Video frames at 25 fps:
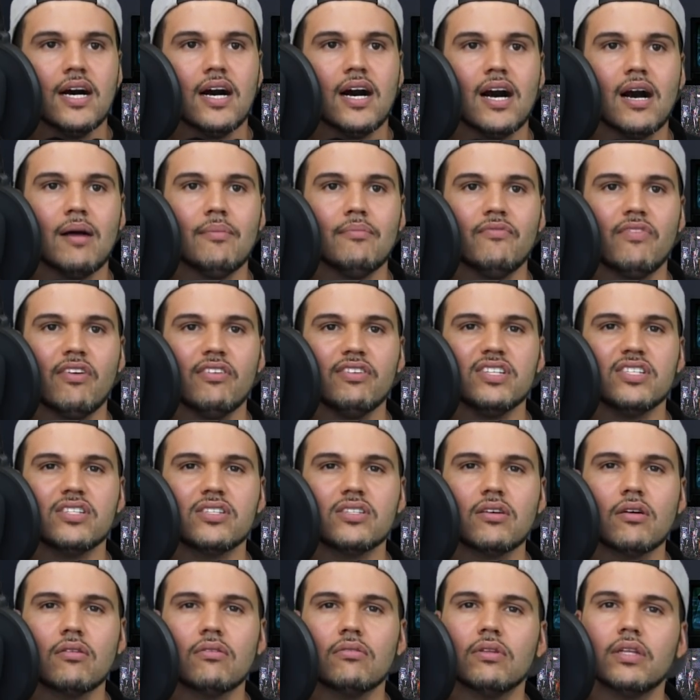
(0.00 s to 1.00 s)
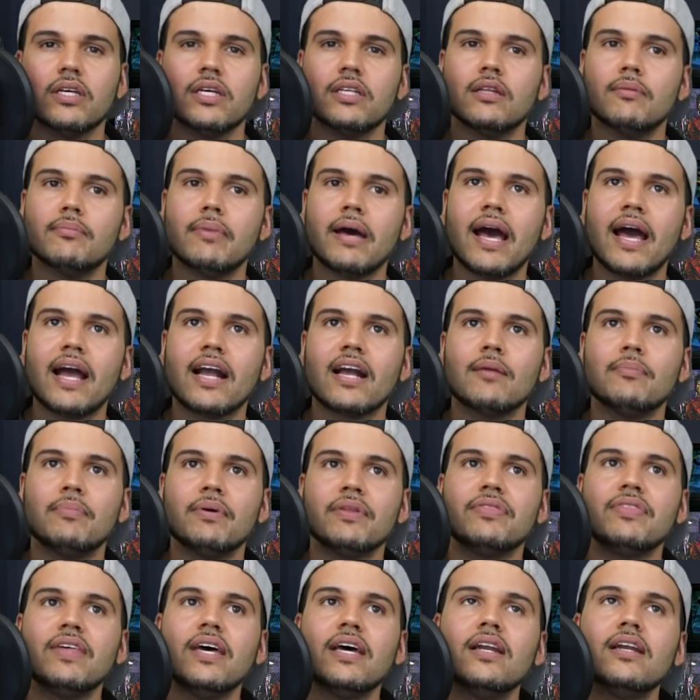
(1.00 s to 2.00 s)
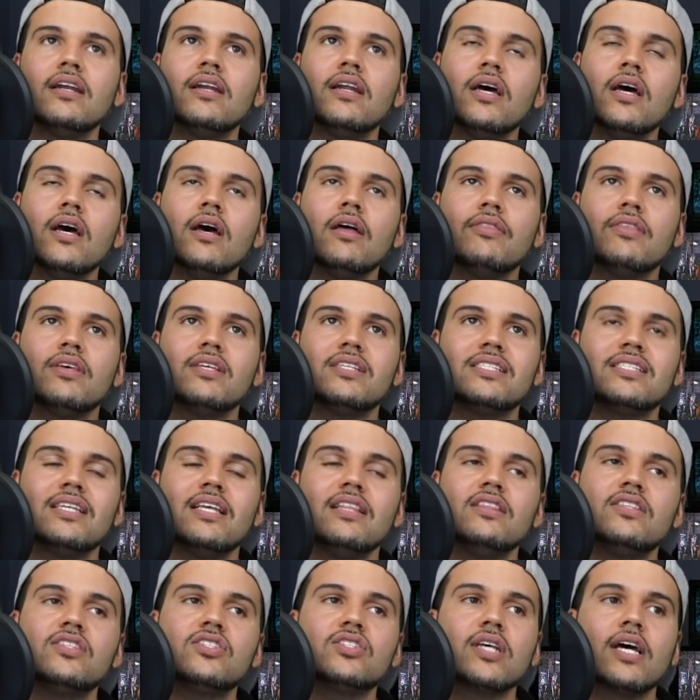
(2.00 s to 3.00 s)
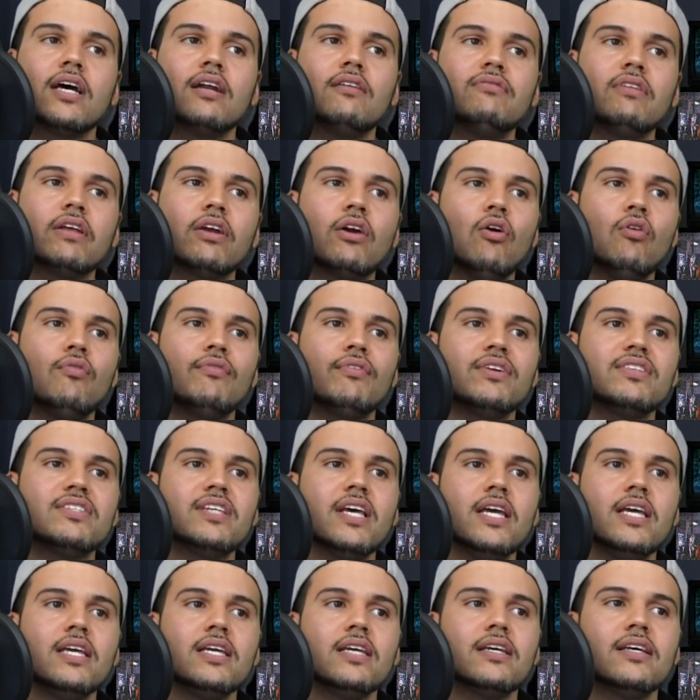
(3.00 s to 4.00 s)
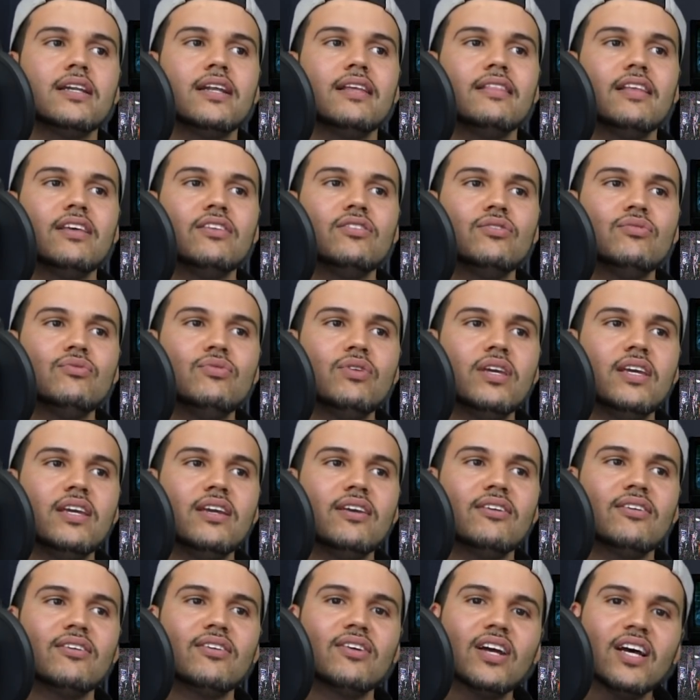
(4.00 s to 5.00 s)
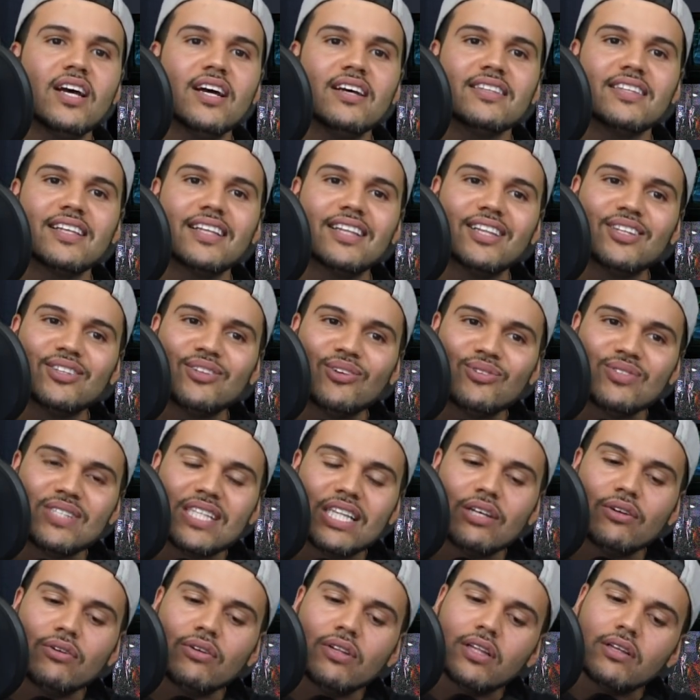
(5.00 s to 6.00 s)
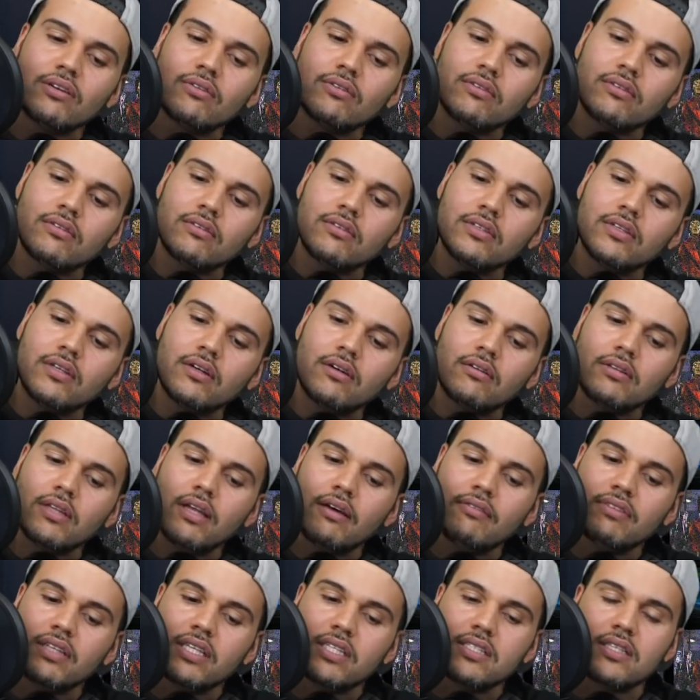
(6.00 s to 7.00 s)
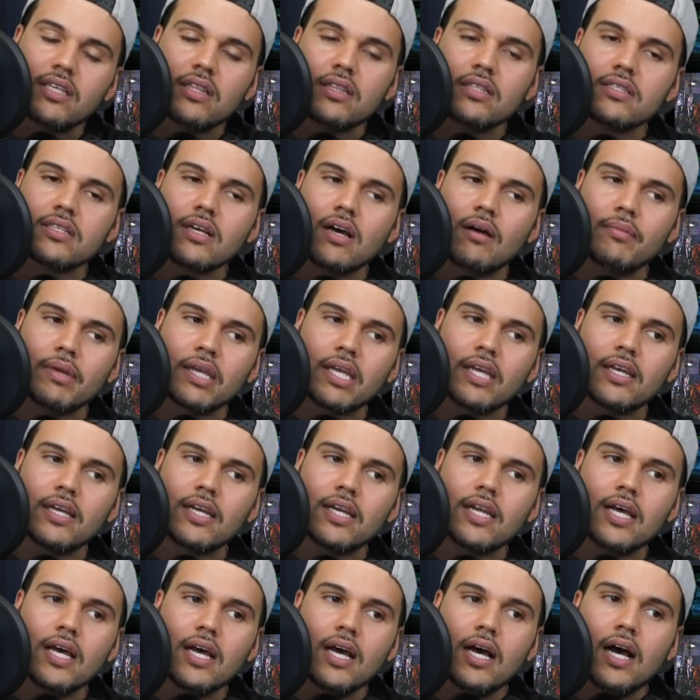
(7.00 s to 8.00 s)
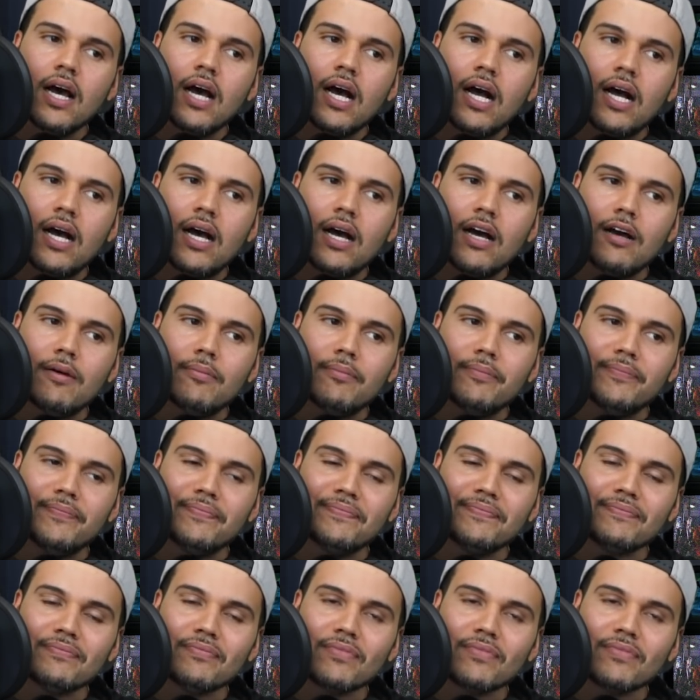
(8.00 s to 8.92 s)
Very subtly in the back, but then the synths kind of like overtake it, and then you hear the those little you know, lovely synths coming in, and